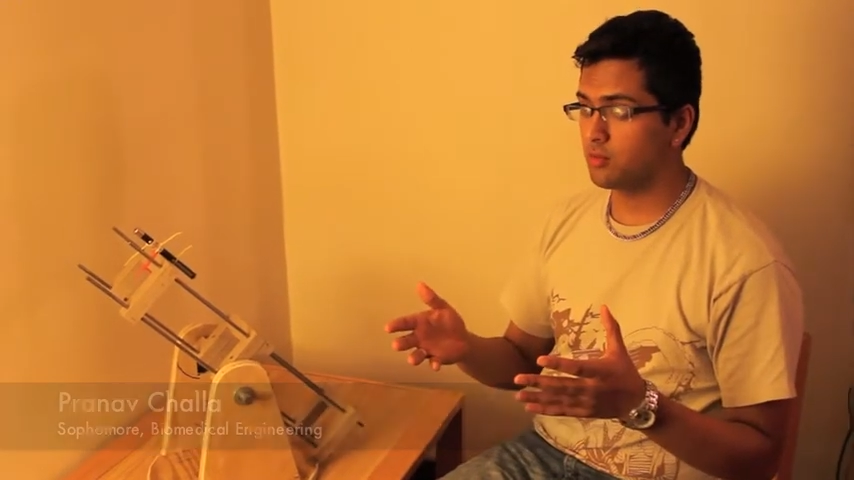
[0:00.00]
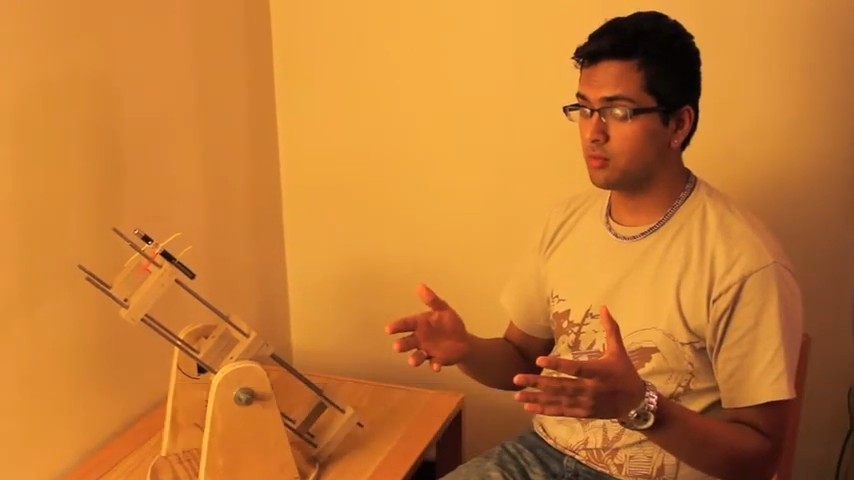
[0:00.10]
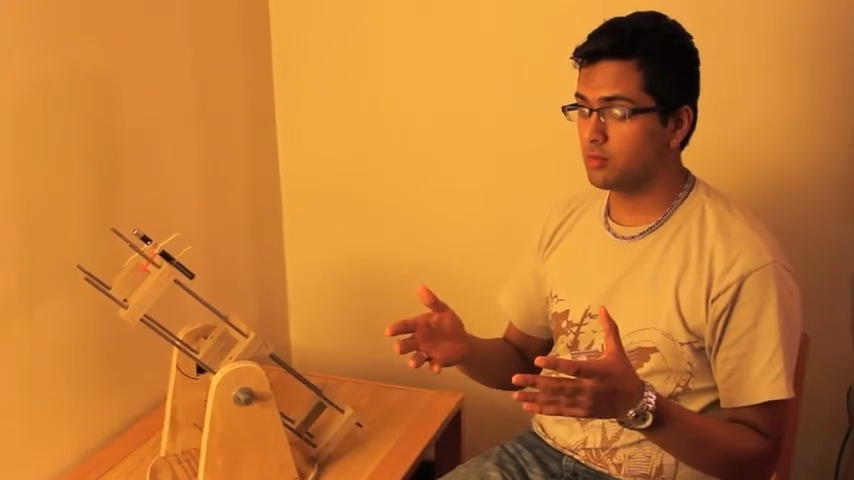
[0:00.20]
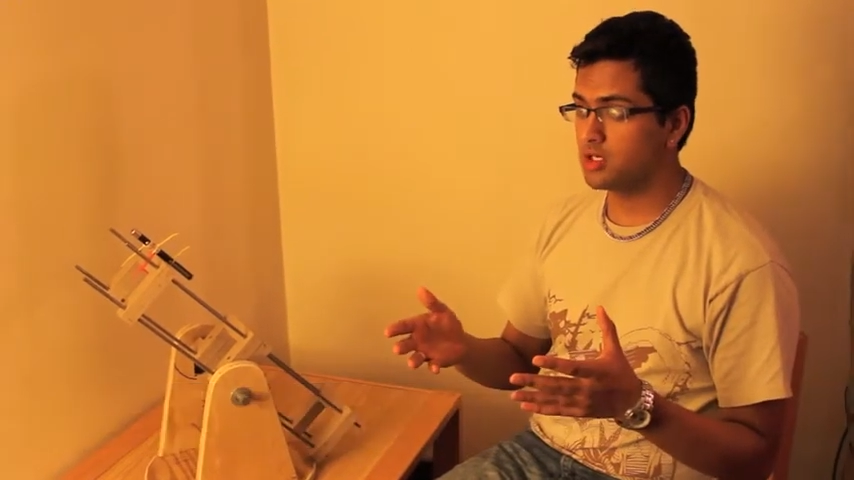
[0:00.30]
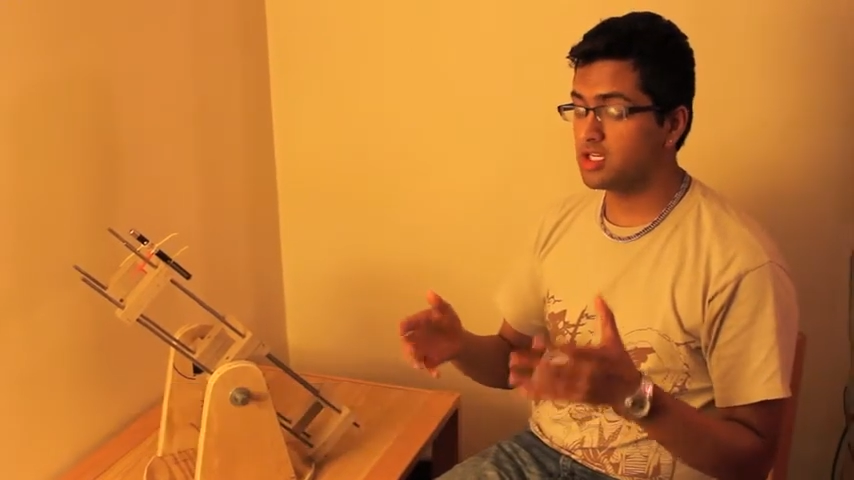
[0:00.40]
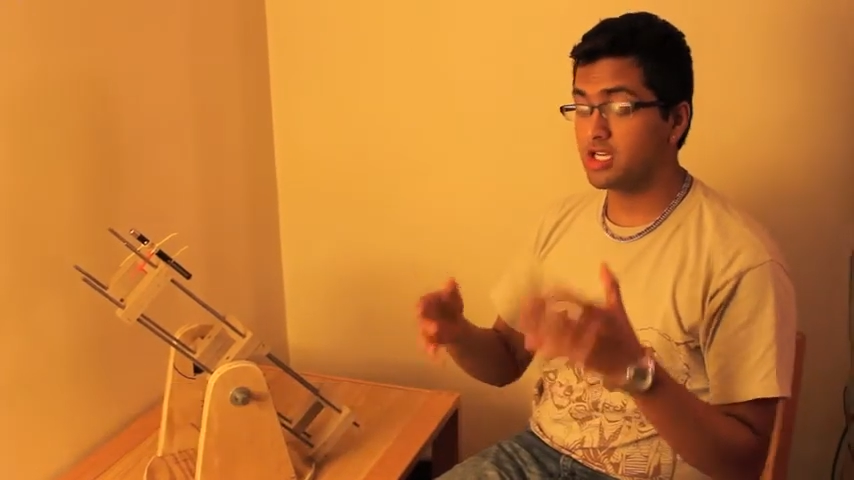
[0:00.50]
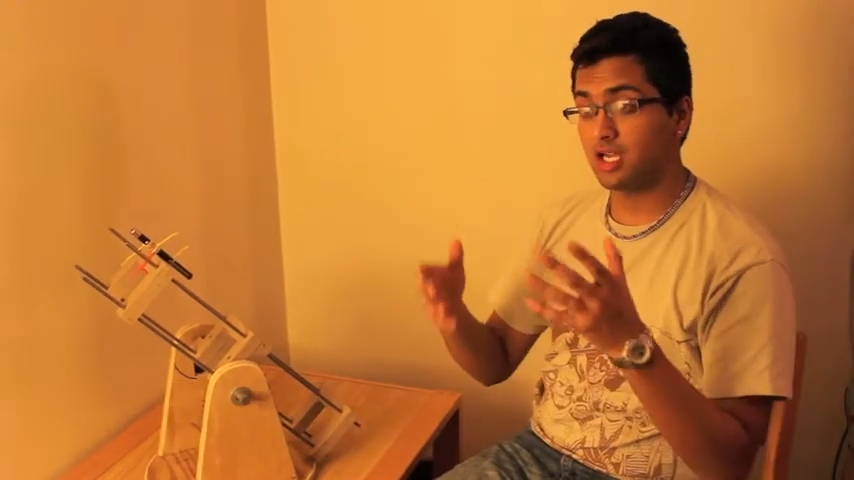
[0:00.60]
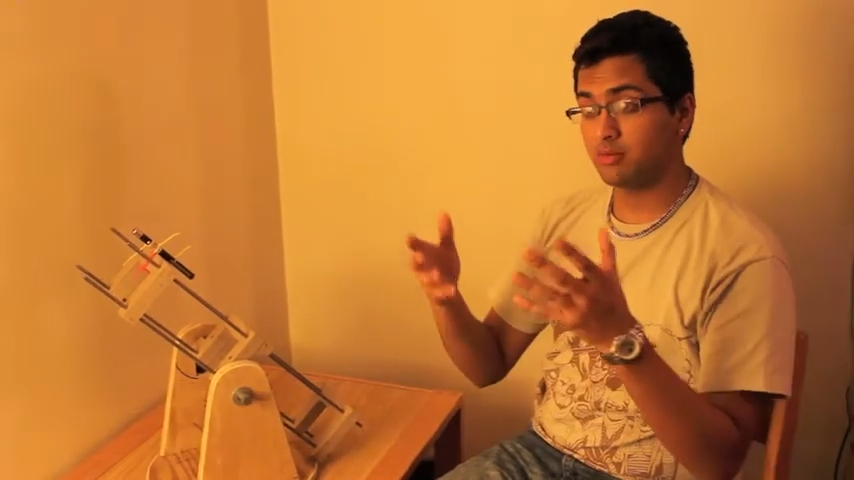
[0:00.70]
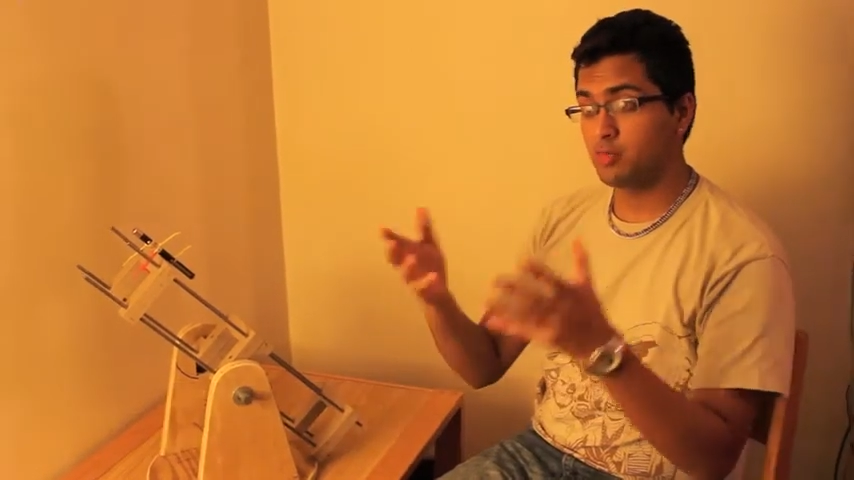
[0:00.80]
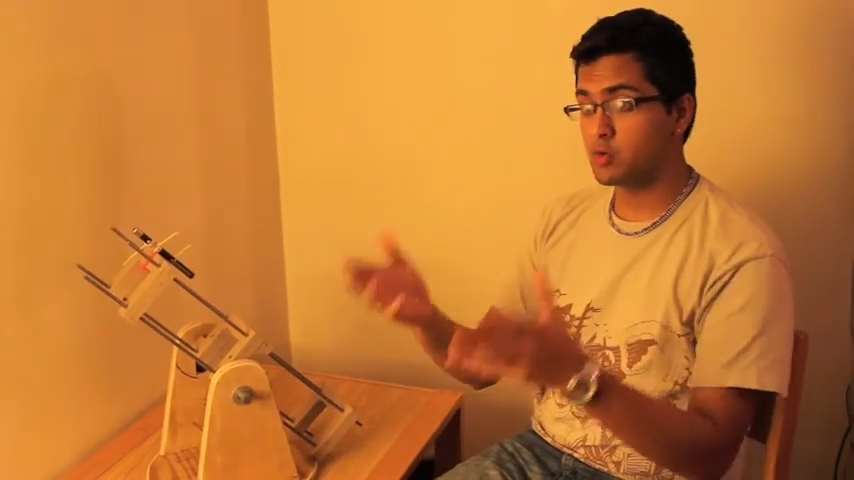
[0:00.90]
would
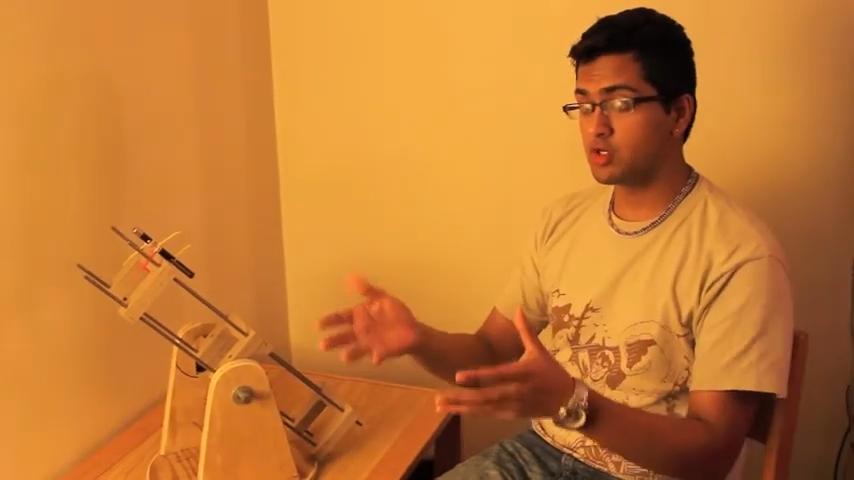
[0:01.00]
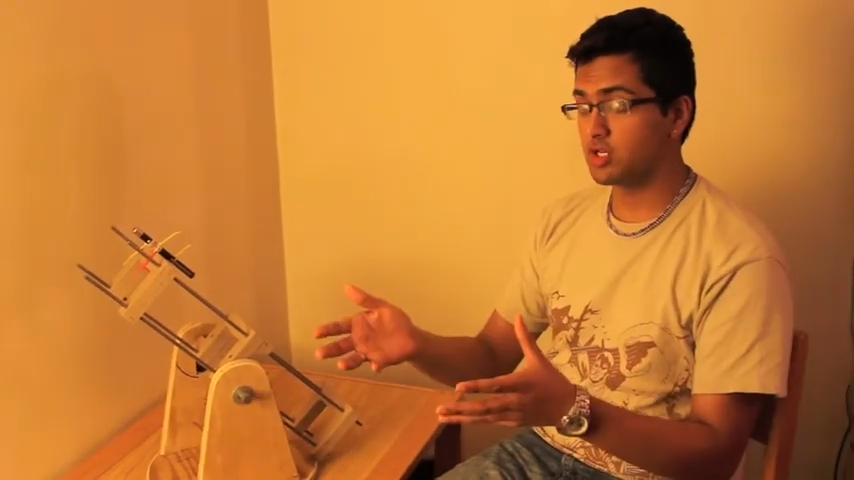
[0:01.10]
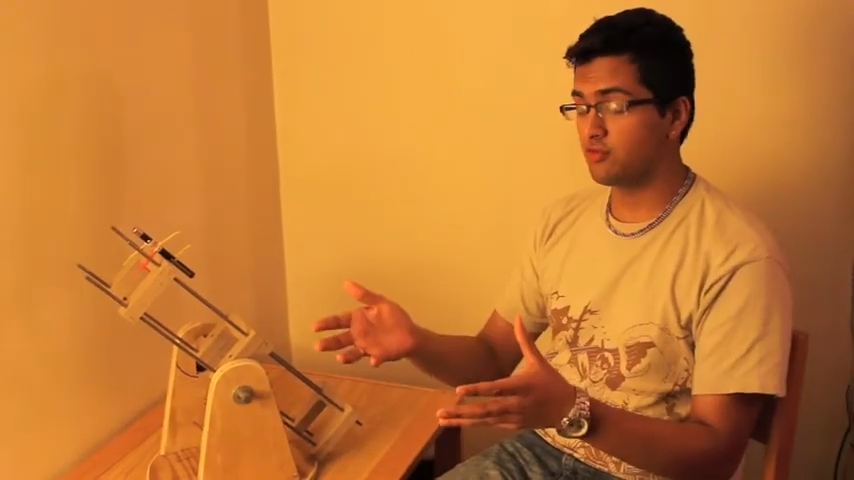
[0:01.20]
detect motion